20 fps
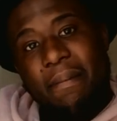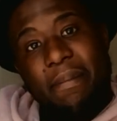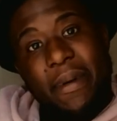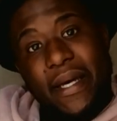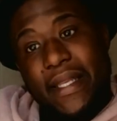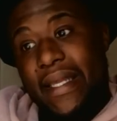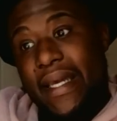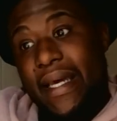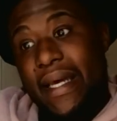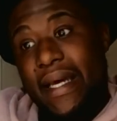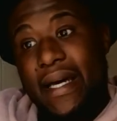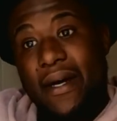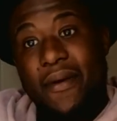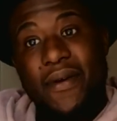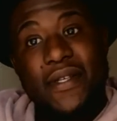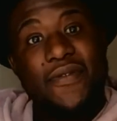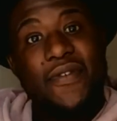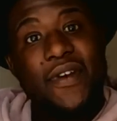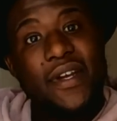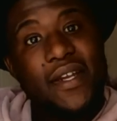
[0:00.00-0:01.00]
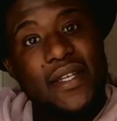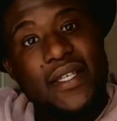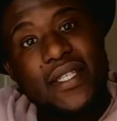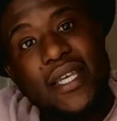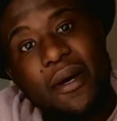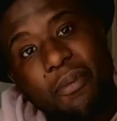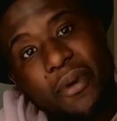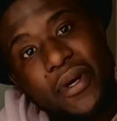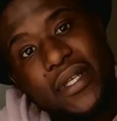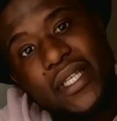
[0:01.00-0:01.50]
But yeah, I was very
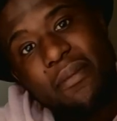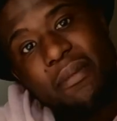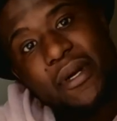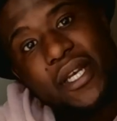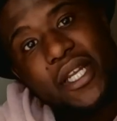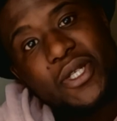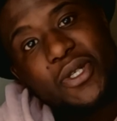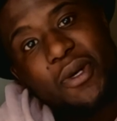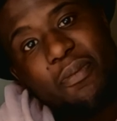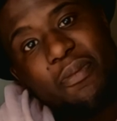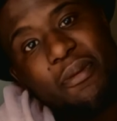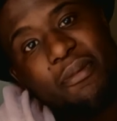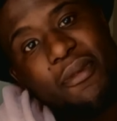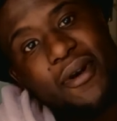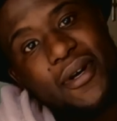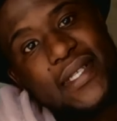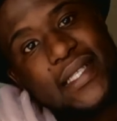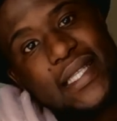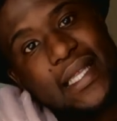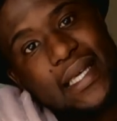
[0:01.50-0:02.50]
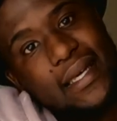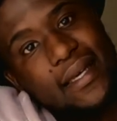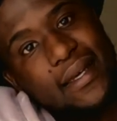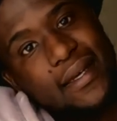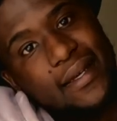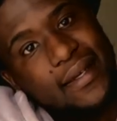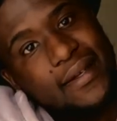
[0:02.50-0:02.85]
disappointed by the shopping malls there.